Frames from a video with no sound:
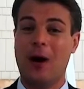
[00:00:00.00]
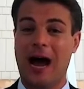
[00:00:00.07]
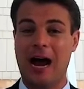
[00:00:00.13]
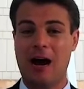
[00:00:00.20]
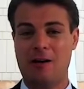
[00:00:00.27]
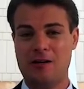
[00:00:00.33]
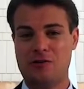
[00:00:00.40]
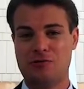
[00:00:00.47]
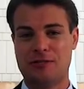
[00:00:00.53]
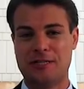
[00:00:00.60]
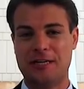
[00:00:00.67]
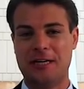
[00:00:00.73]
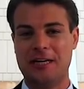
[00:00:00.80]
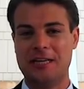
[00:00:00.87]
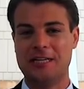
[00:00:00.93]
you are
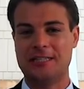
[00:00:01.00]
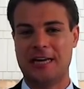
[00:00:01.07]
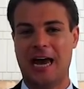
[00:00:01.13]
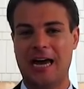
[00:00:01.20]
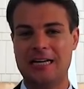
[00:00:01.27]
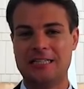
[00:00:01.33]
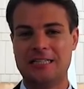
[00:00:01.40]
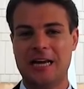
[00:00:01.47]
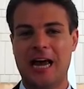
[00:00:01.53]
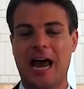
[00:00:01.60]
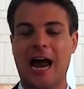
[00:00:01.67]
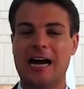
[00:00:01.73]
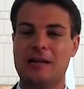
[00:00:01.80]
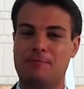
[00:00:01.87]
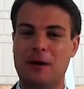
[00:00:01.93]
interested in this case
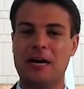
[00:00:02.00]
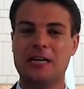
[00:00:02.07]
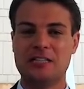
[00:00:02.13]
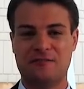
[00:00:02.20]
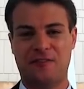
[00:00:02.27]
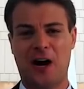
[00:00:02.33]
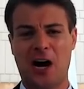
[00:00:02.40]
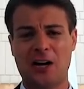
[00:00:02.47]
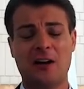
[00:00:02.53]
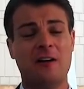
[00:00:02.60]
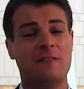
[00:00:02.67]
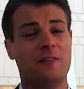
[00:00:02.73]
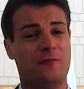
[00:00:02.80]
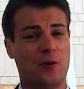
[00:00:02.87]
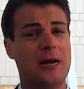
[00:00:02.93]
and in Peter's fight
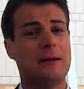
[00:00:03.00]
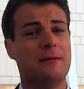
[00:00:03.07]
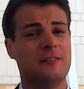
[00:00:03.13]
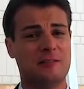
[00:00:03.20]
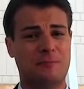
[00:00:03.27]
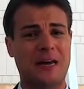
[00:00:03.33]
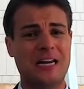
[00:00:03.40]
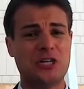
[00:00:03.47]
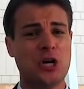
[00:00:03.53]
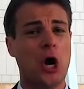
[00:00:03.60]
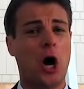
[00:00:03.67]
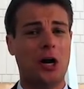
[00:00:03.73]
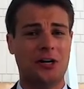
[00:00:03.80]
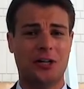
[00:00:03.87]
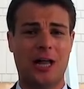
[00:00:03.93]
for freedom of speech
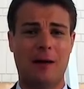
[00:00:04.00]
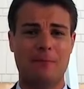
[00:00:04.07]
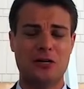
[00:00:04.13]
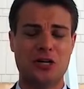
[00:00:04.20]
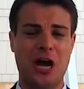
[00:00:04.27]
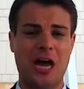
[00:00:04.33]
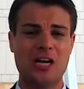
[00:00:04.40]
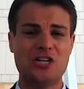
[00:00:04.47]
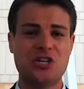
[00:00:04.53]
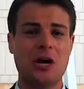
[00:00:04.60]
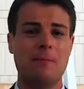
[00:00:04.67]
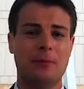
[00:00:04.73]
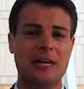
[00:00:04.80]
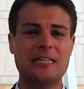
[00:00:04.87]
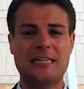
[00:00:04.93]
on climate change,
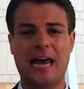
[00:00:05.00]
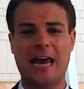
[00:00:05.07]
please